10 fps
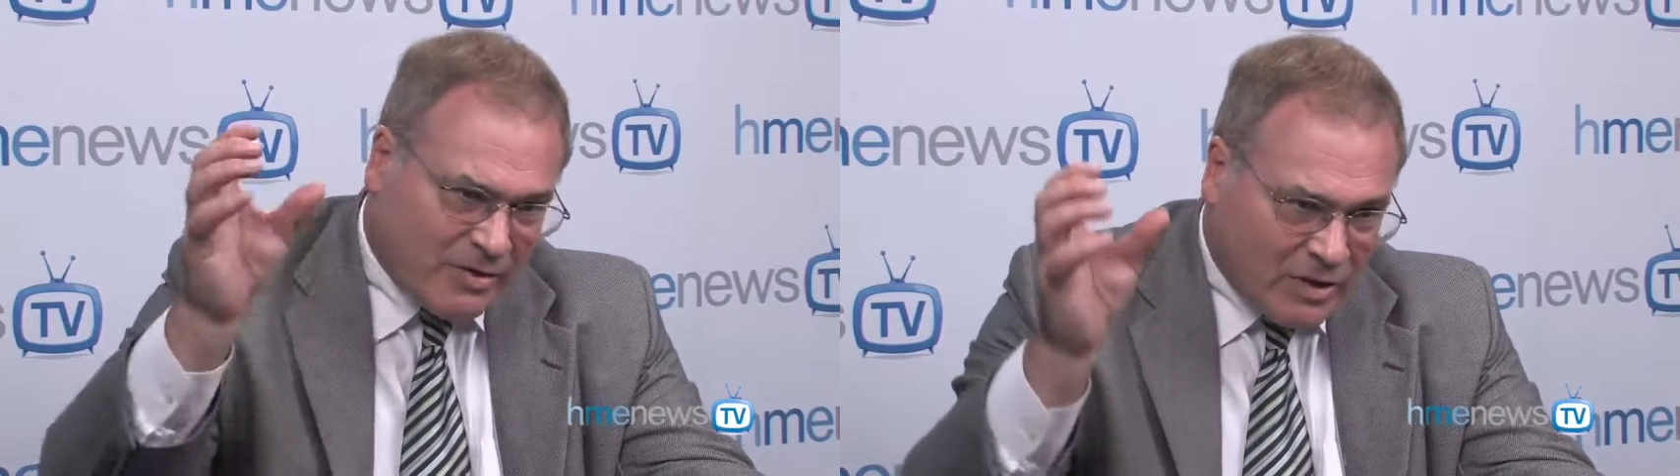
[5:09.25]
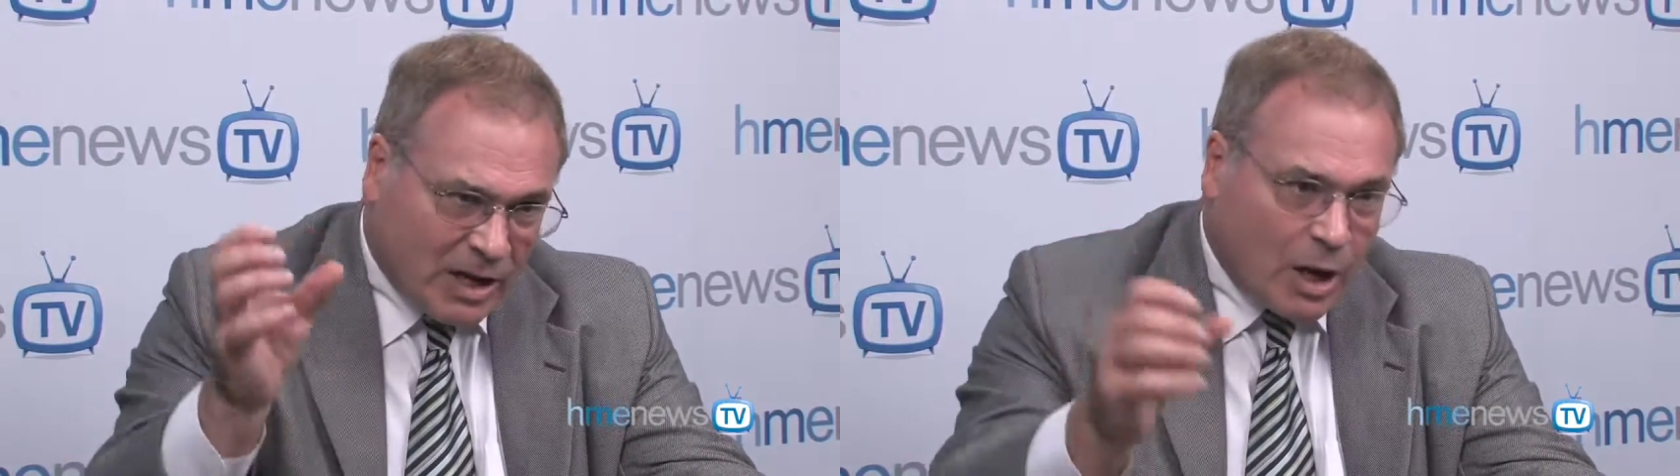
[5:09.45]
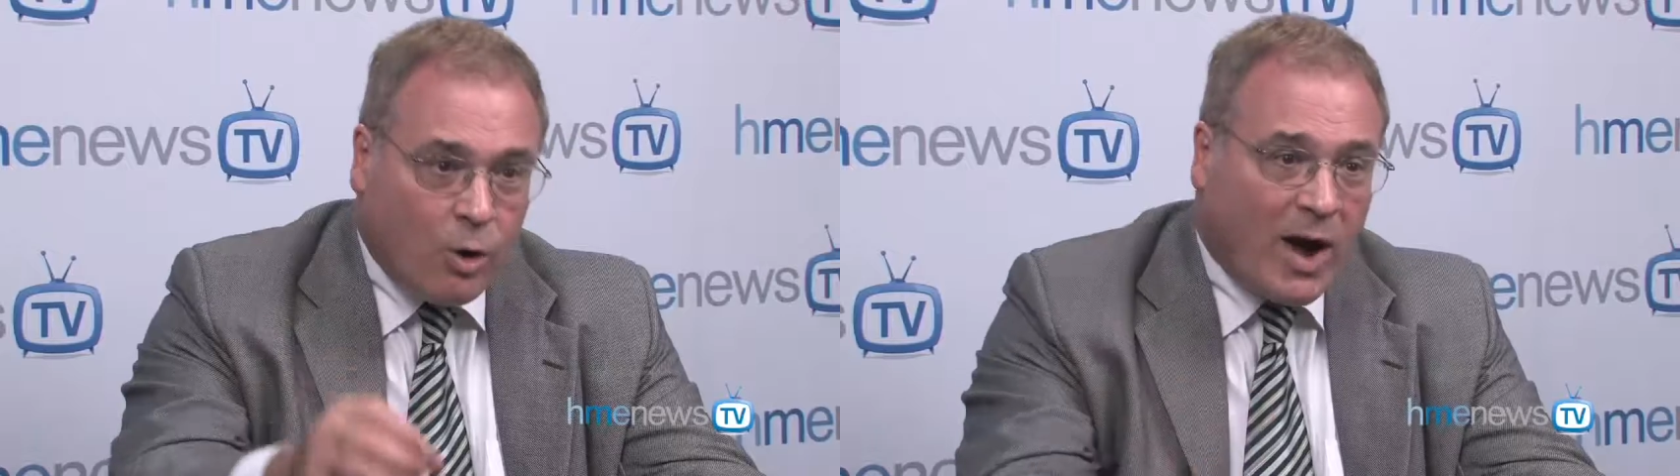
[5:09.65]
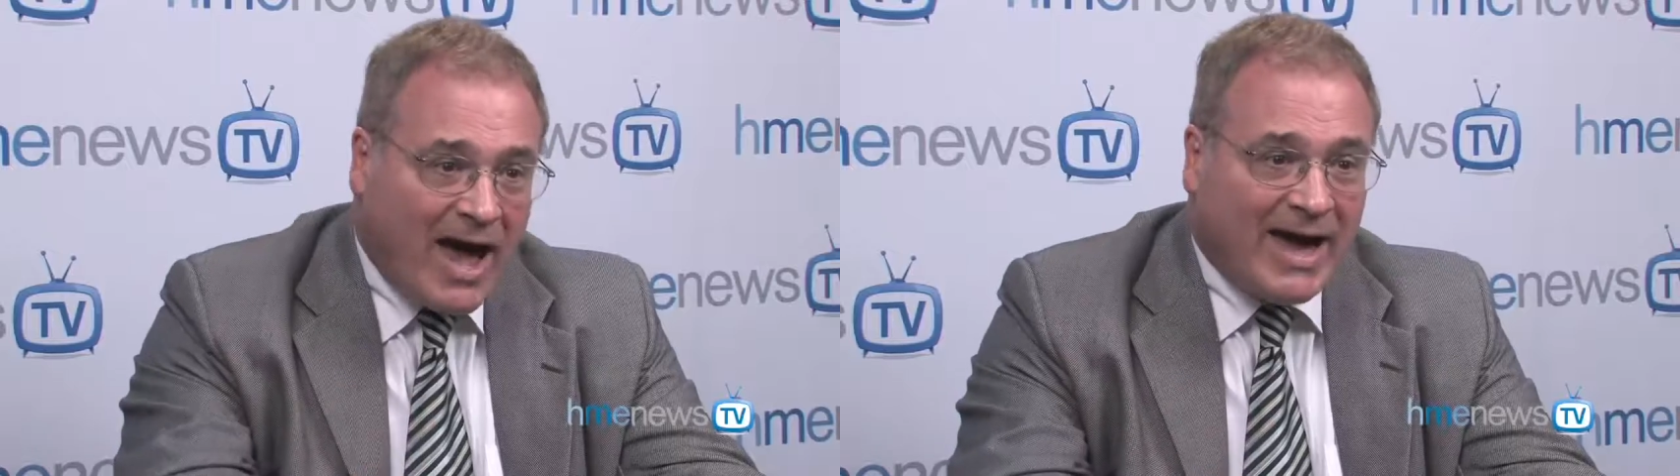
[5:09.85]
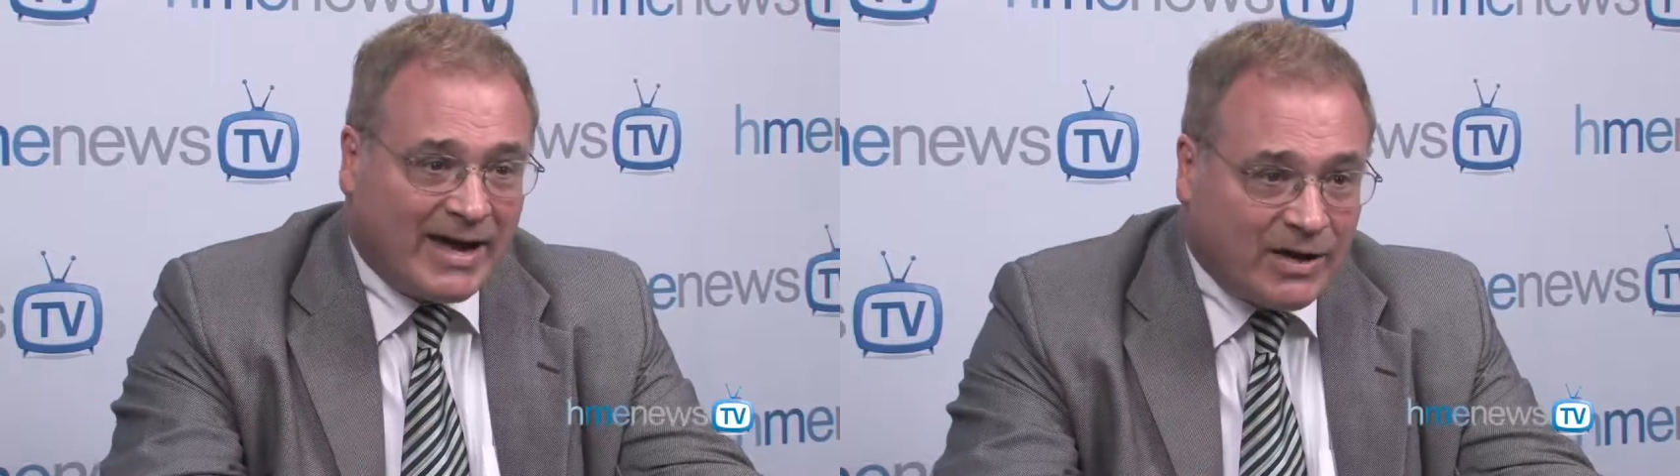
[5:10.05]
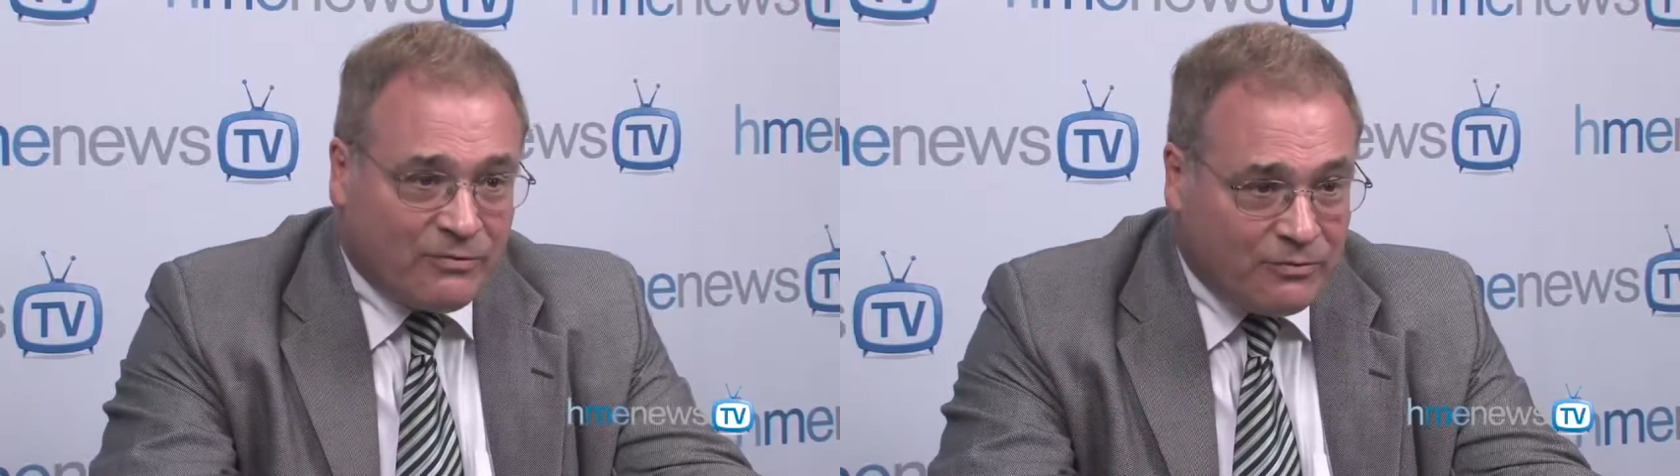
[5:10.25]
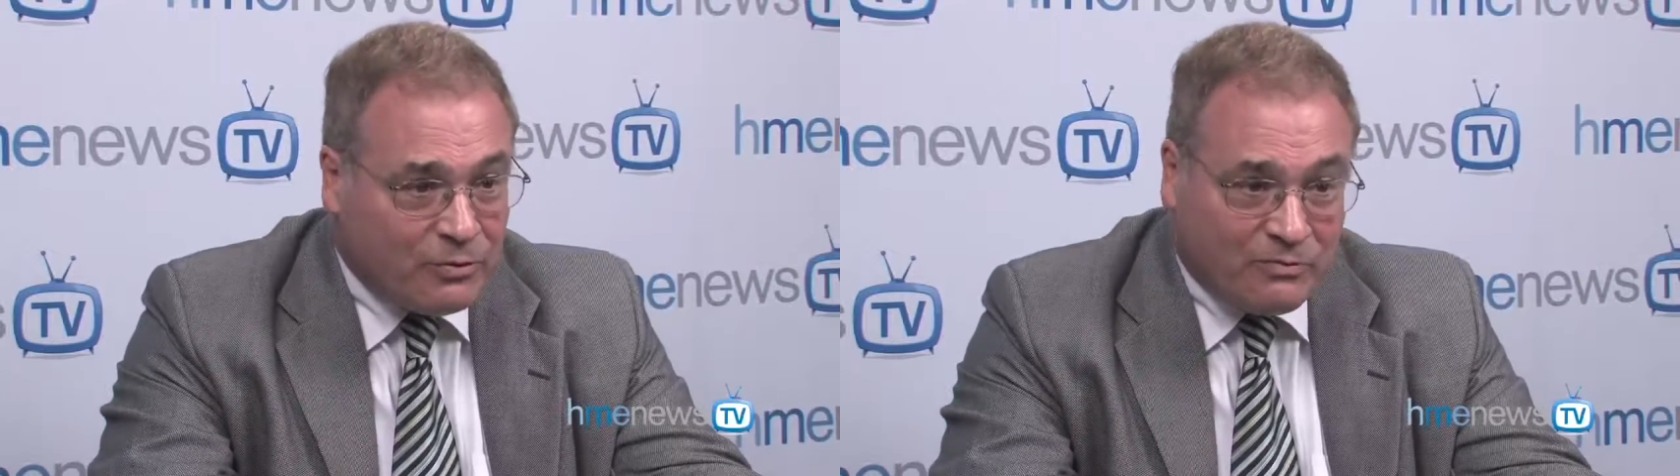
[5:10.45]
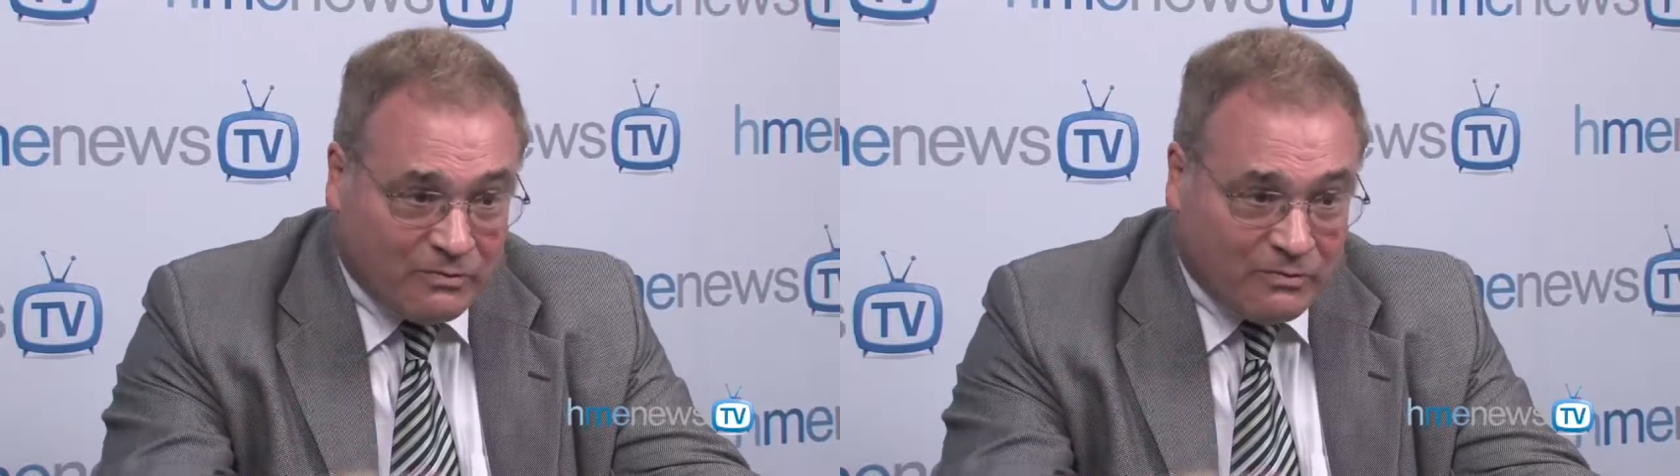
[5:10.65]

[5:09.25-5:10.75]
the low-hanging fruit,